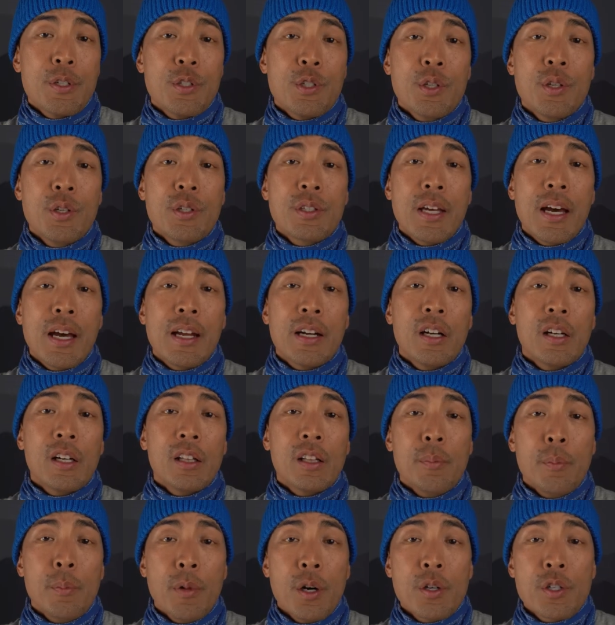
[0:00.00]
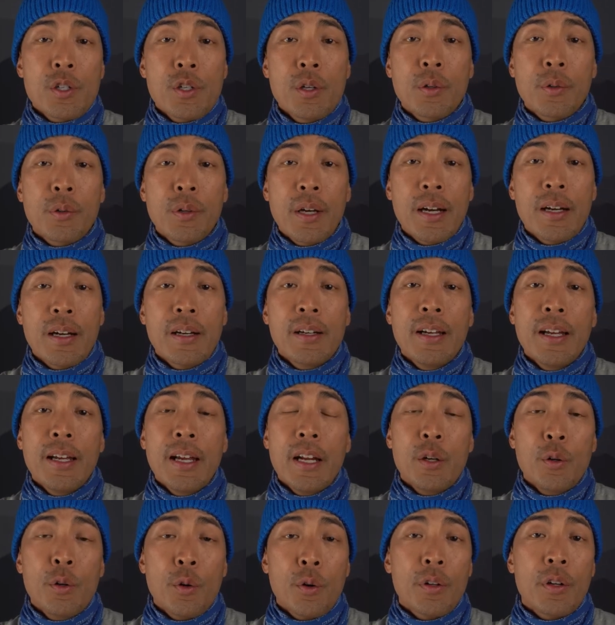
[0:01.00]
is used on our Lemosho Crater
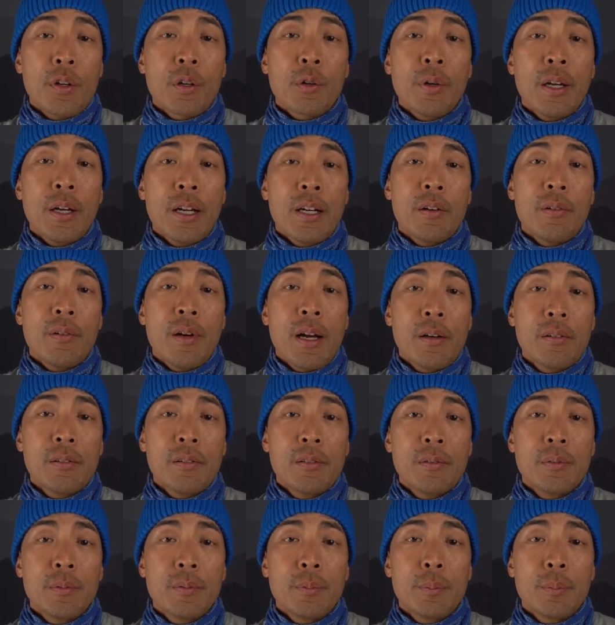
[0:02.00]
and Northern Crater route.